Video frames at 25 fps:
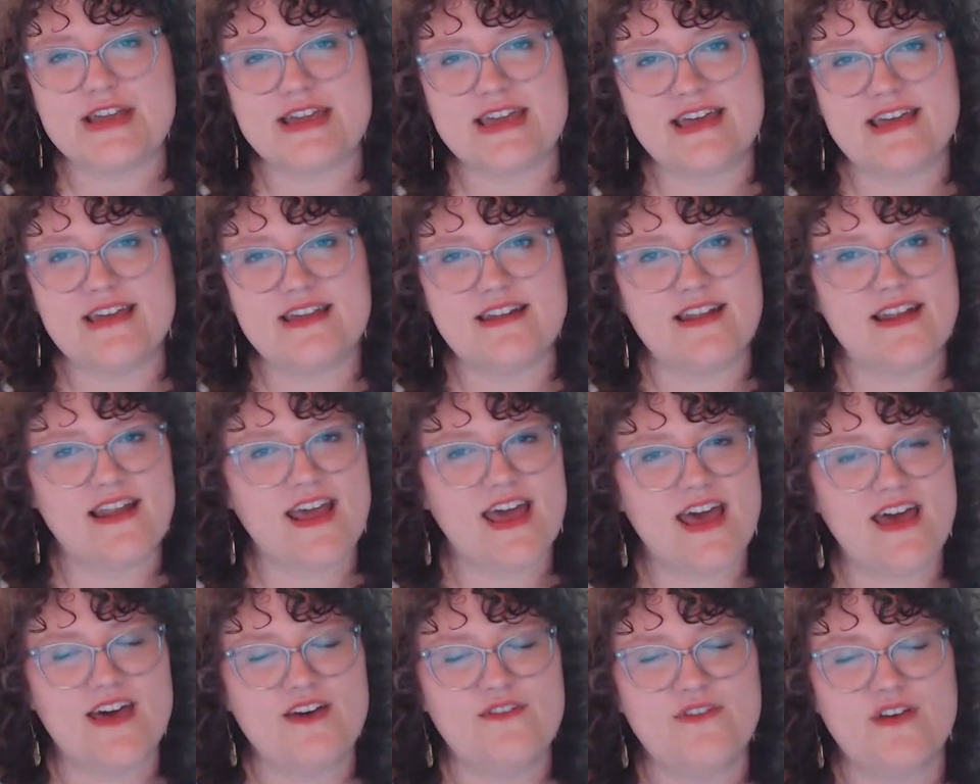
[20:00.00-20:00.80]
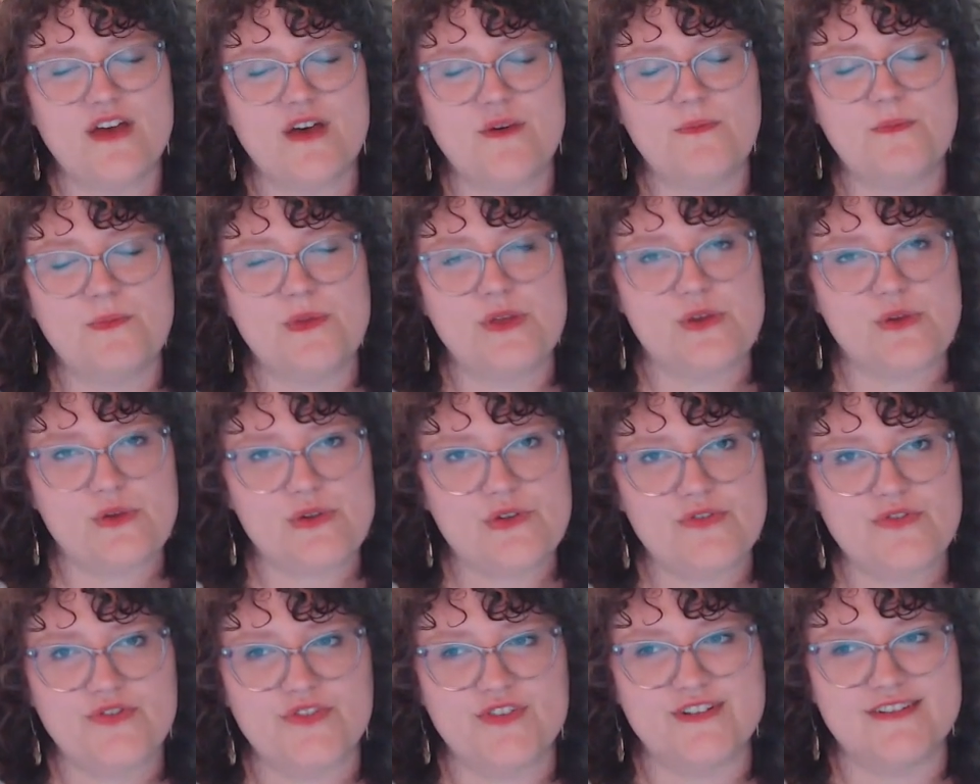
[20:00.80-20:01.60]
in and have a
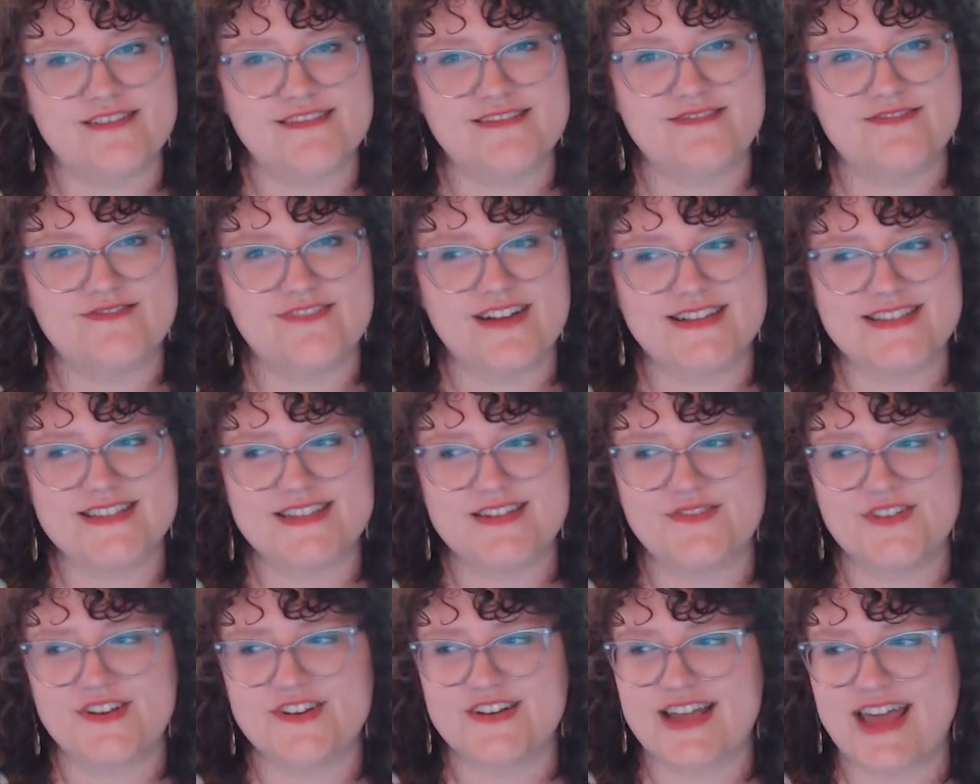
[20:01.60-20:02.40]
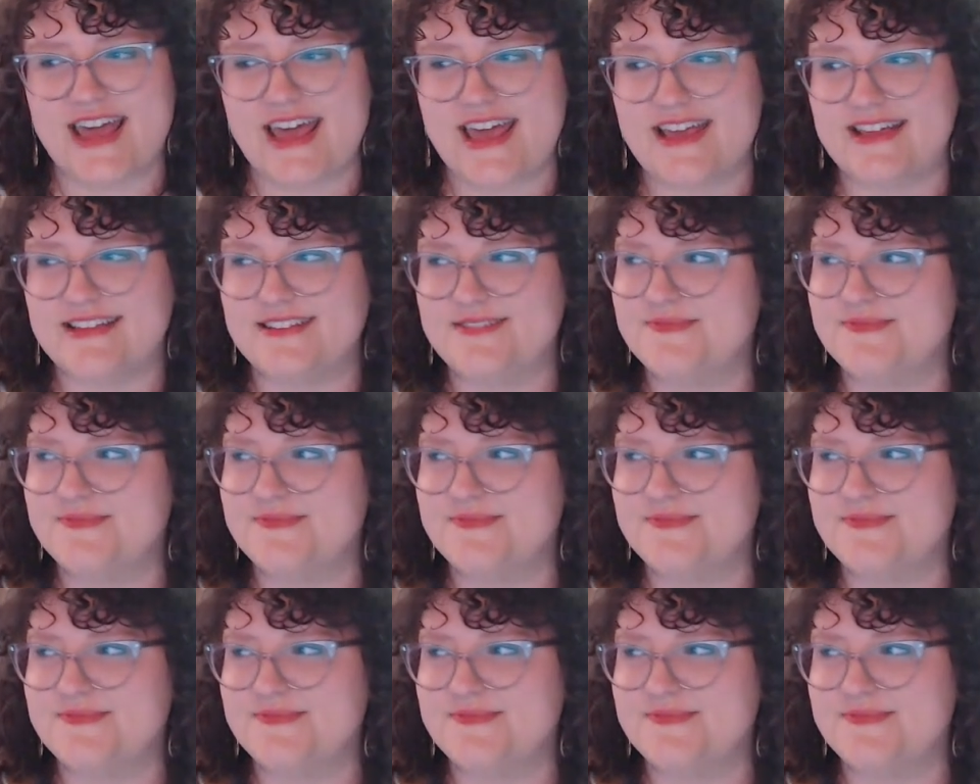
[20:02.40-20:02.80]
beautiful rest of your day.